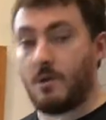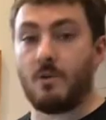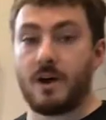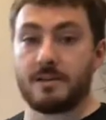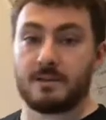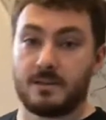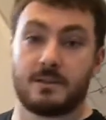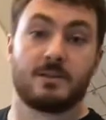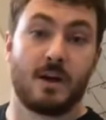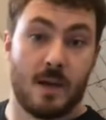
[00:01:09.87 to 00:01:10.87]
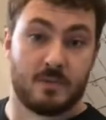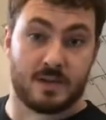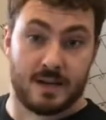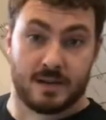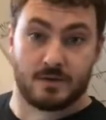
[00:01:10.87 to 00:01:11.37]
was to stop
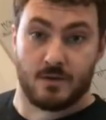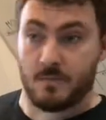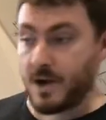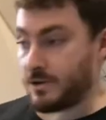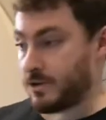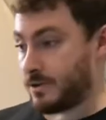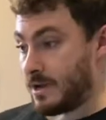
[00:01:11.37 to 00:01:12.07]
sitting so much.